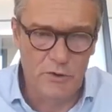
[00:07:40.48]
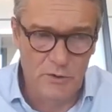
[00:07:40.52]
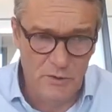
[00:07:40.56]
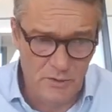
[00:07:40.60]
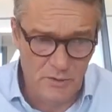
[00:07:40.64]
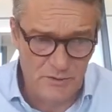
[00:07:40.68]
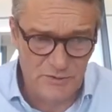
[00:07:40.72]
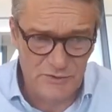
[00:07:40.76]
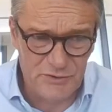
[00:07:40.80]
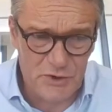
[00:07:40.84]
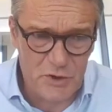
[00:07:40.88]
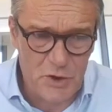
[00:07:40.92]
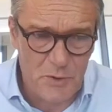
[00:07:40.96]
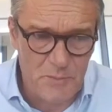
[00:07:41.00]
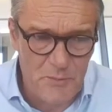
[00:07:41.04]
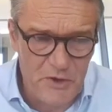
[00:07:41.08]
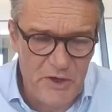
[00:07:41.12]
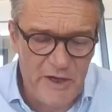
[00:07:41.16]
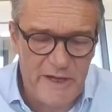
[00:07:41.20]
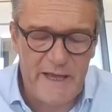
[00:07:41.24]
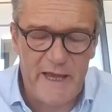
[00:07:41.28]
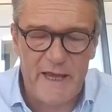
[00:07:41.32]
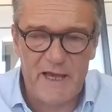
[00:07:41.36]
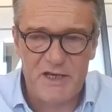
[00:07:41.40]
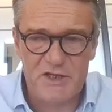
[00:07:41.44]
the
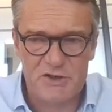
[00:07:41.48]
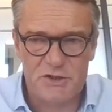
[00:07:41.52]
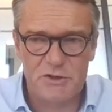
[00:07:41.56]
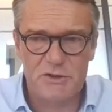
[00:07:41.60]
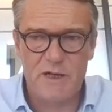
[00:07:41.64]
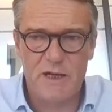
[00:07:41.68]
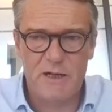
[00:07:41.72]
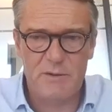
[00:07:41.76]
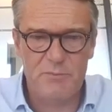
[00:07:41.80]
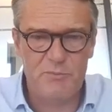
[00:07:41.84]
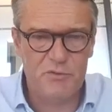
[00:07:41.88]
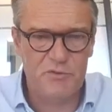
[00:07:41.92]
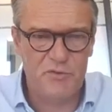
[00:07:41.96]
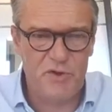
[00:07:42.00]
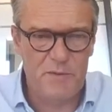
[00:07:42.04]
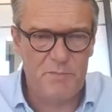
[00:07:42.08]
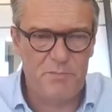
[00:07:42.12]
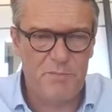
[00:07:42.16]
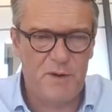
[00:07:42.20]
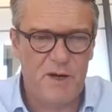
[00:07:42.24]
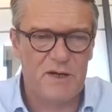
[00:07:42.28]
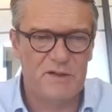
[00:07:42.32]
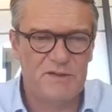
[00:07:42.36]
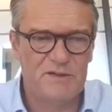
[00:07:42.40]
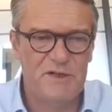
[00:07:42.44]
communication in between
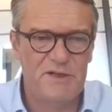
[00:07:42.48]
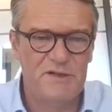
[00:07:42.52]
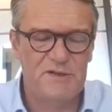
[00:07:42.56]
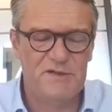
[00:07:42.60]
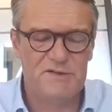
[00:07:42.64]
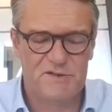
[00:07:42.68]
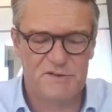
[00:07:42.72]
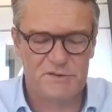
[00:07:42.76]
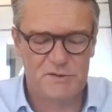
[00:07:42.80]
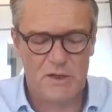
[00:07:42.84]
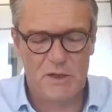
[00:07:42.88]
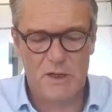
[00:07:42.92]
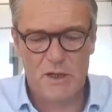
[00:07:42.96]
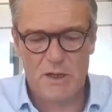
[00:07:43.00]
parties,